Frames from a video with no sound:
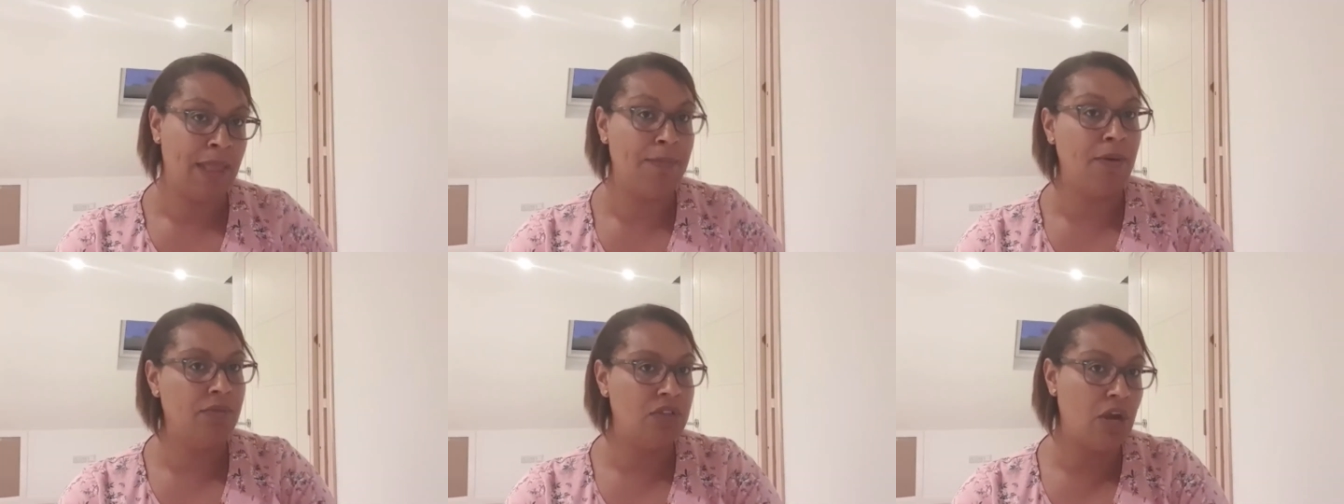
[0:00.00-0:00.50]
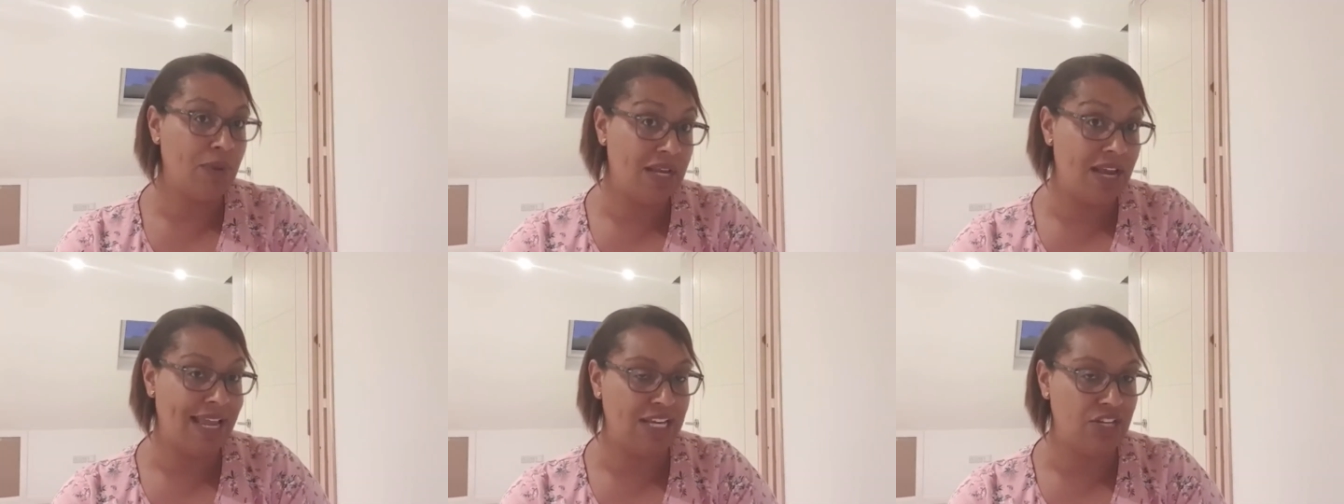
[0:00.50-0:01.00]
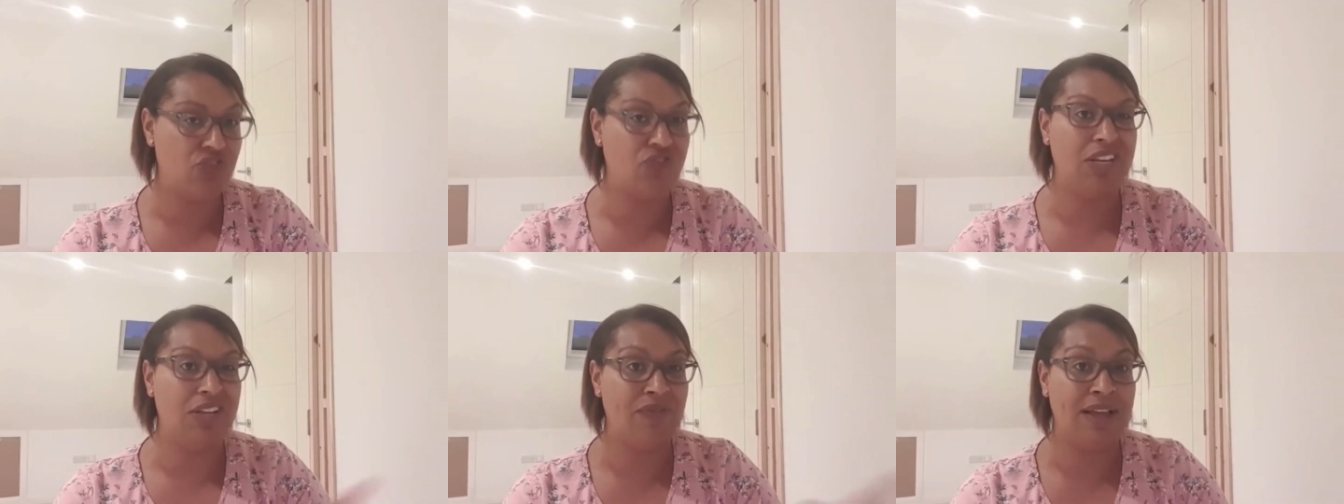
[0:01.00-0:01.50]
But knowing her history
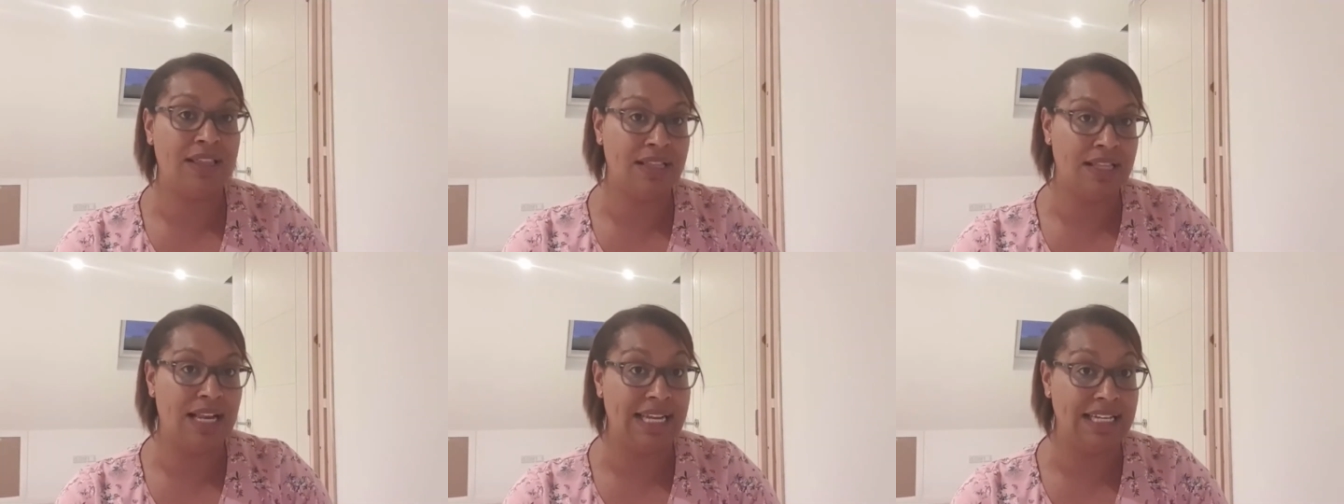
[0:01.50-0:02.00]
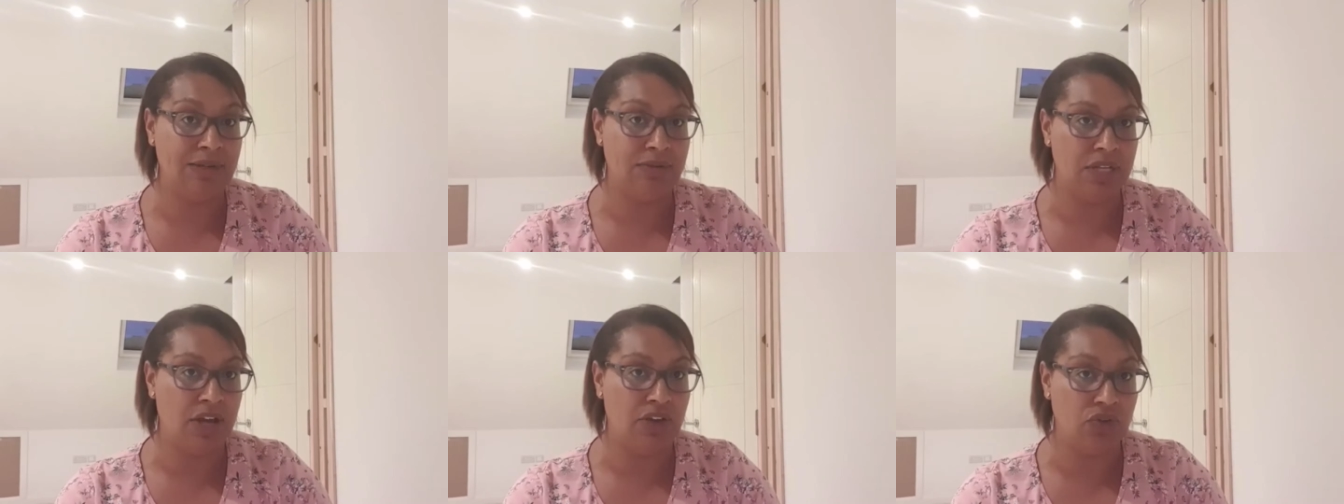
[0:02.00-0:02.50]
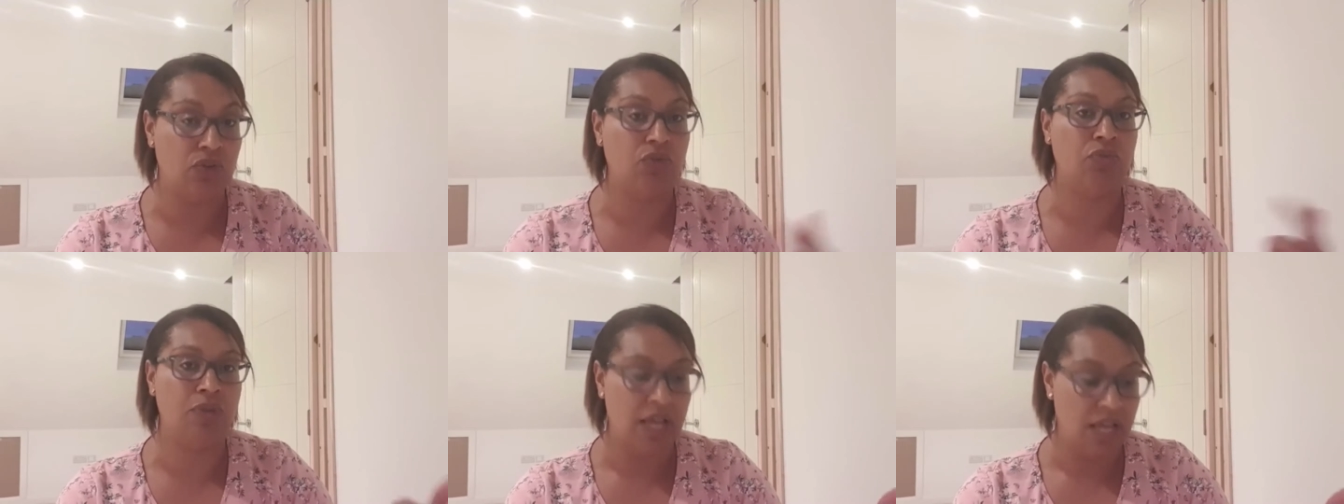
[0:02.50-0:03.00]
and the fact that the lady was local,